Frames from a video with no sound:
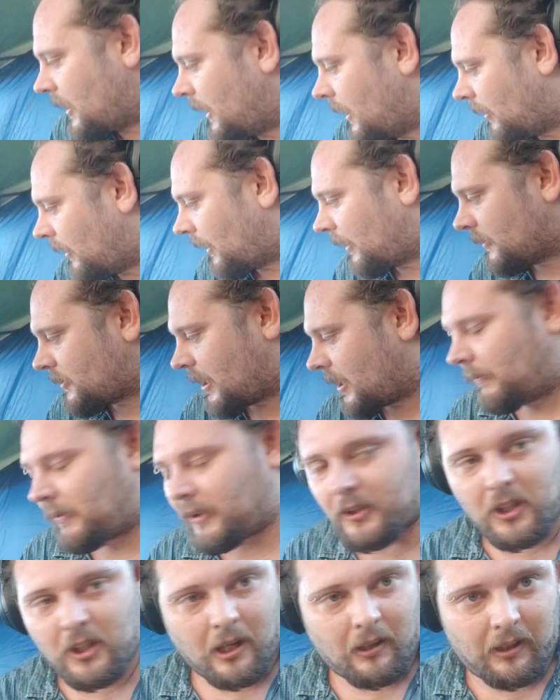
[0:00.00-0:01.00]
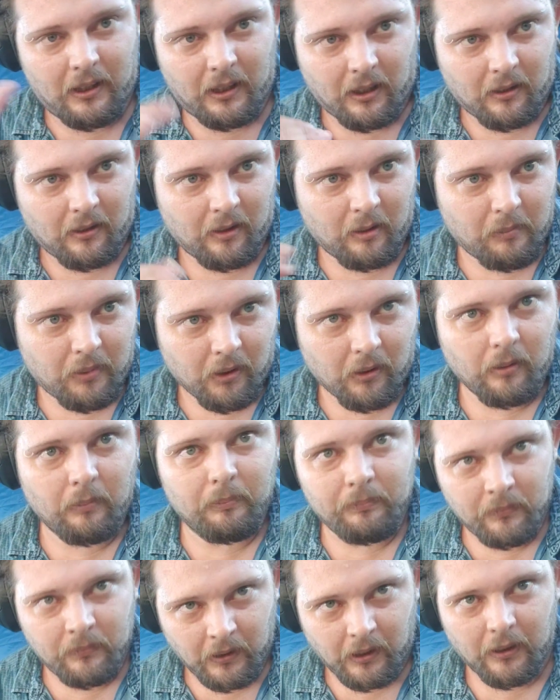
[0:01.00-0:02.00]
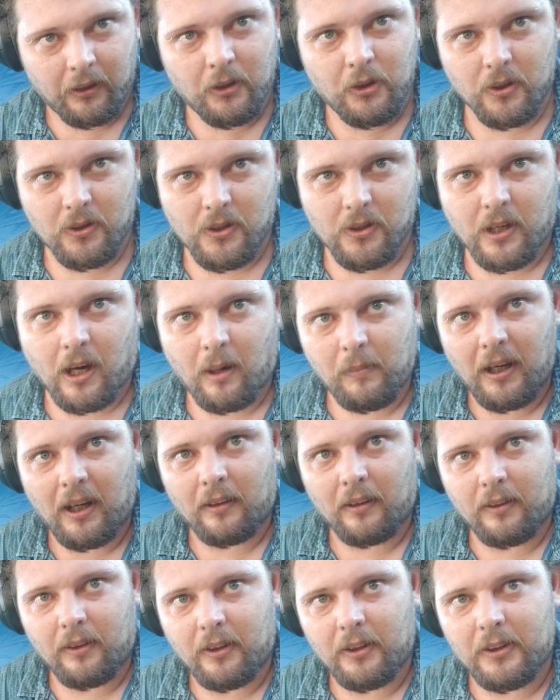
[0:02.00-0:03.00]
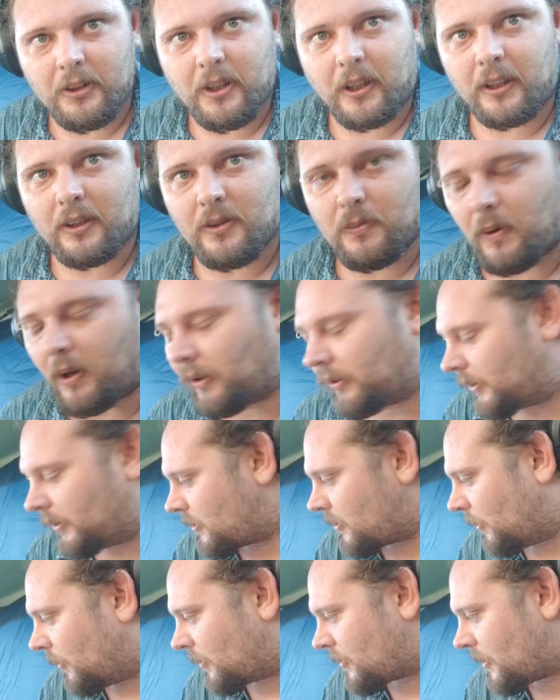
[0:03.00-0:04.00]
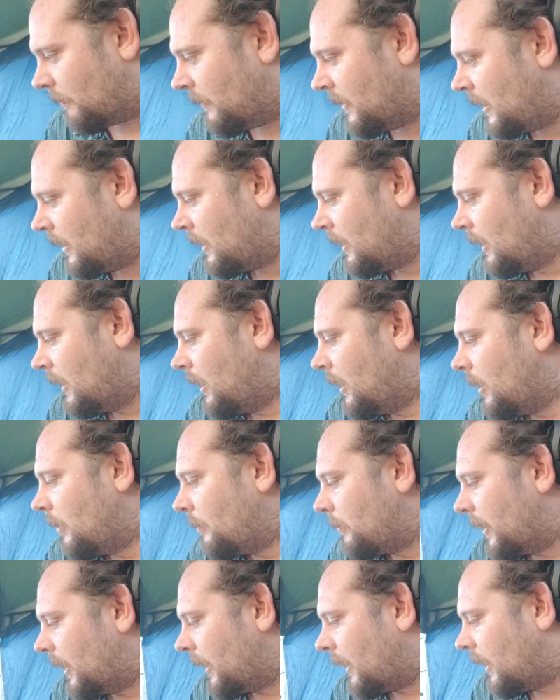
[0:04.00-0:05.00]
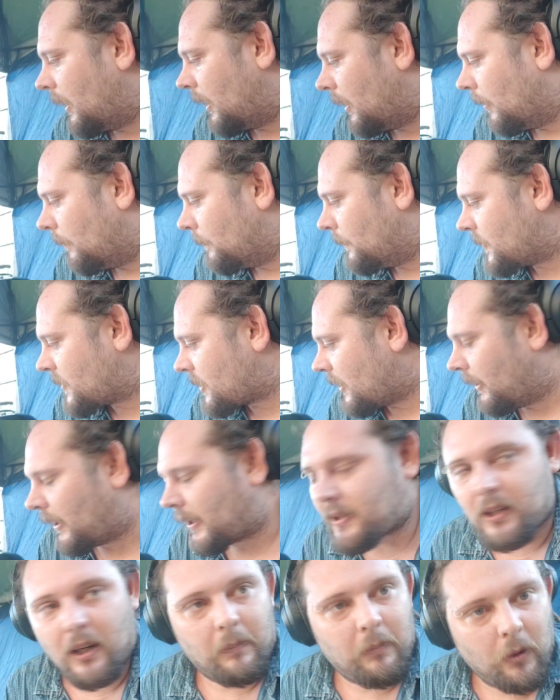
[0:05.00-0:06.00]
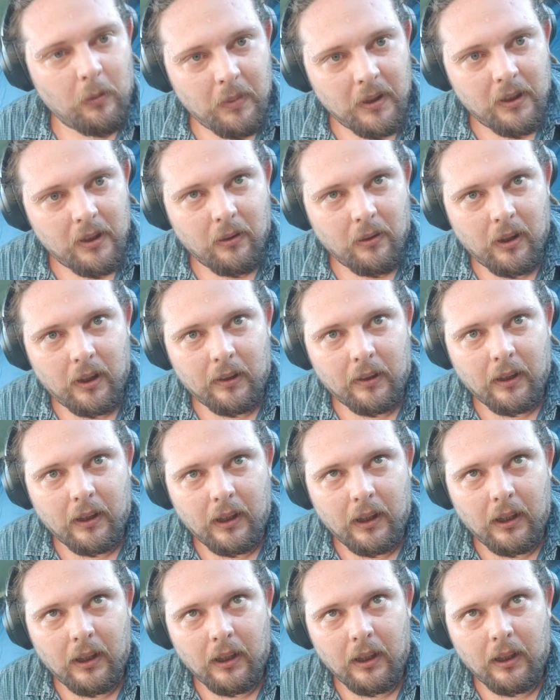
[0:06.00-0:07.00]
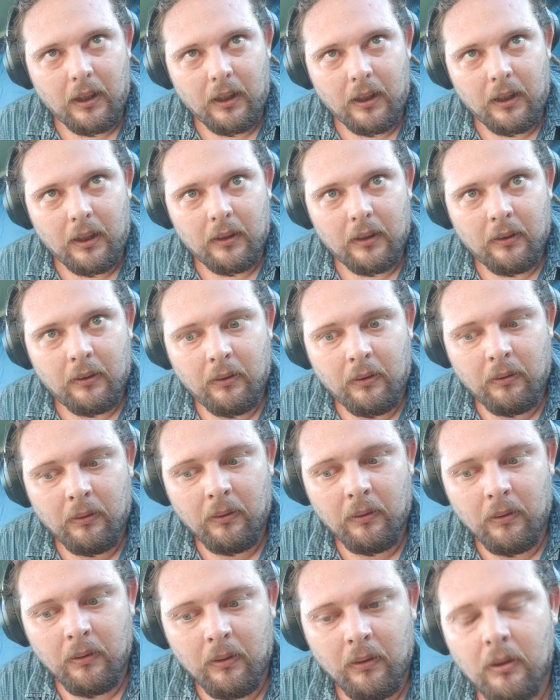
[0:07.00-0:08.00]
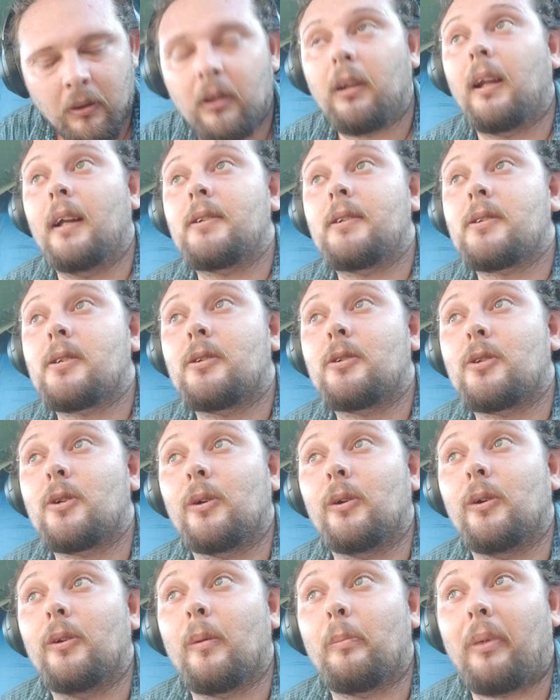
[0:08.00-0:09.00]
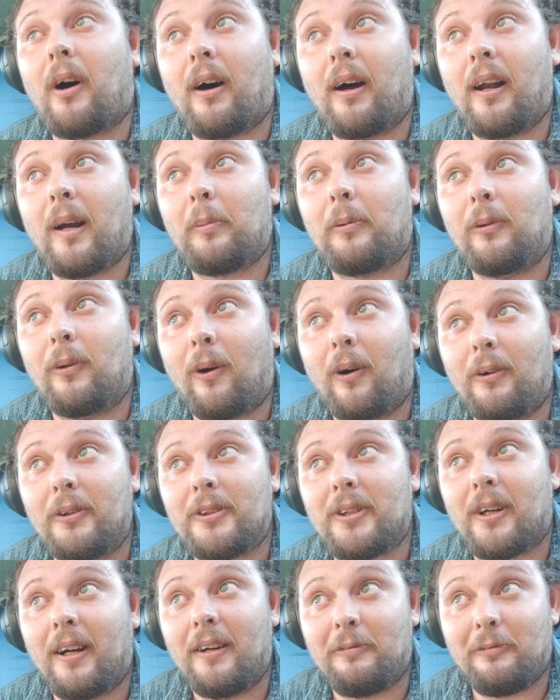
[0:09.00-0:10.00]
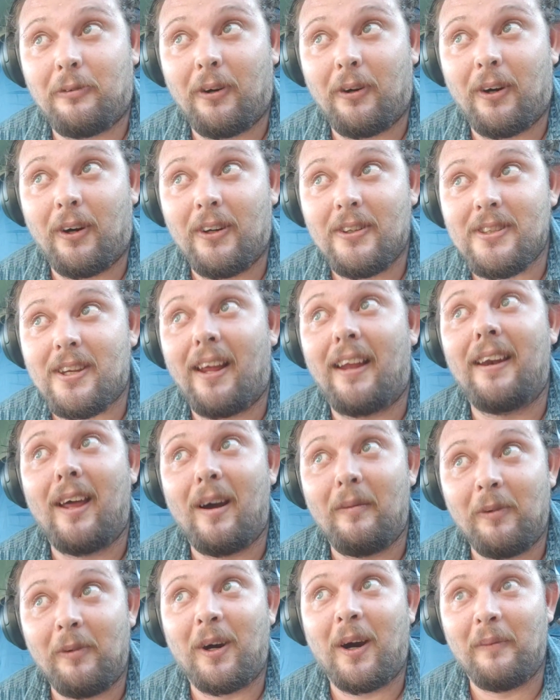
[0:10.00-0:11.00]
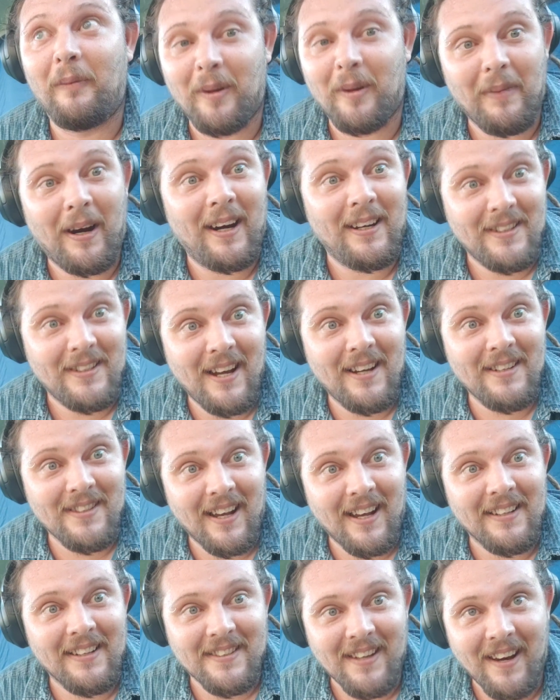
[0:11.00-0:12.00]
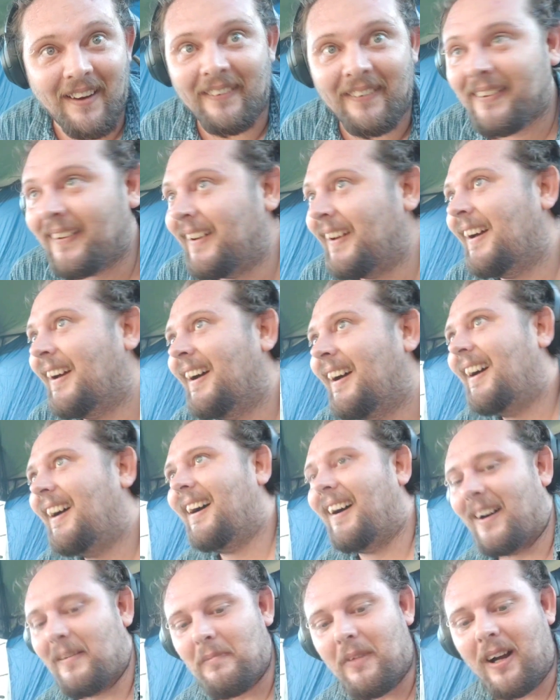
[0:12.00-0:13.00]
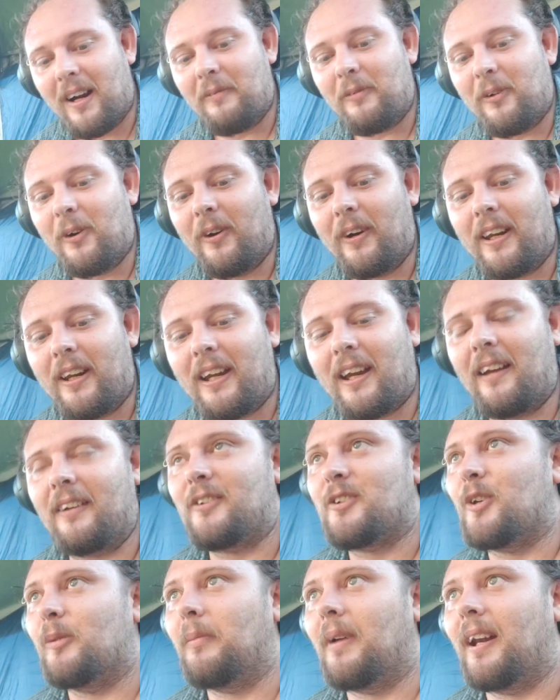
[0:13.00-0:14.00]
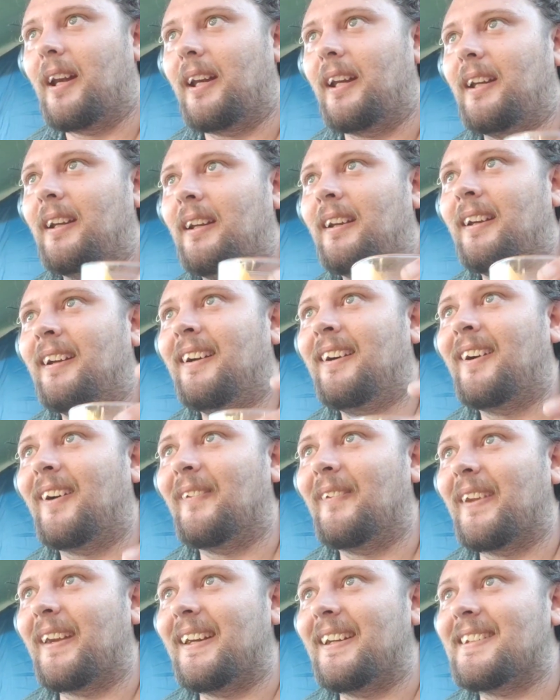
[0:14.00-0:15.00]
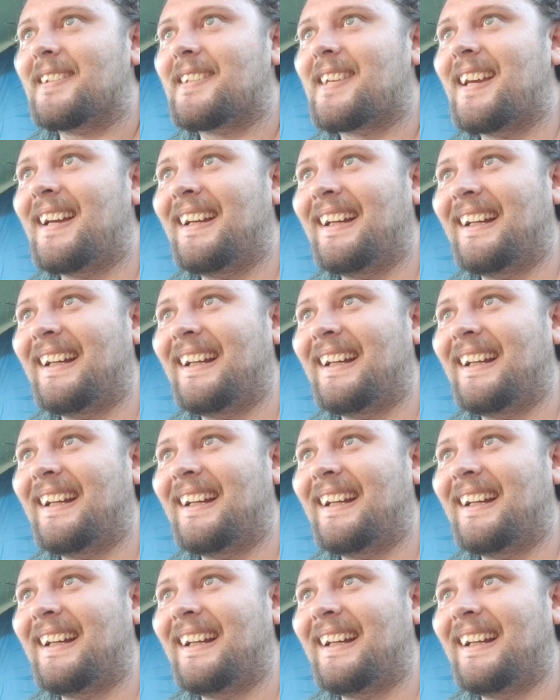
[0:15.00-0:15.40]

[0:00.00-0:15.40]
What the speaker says: yeah, like I was saying with the cherry, cut it in the bottom, and the juices come out into the drink as well. It's awesome. But so next up we'll be doing let's do the pineapple entree first, and then we'll go with the mains. How's that sound? I might have already had too many of these.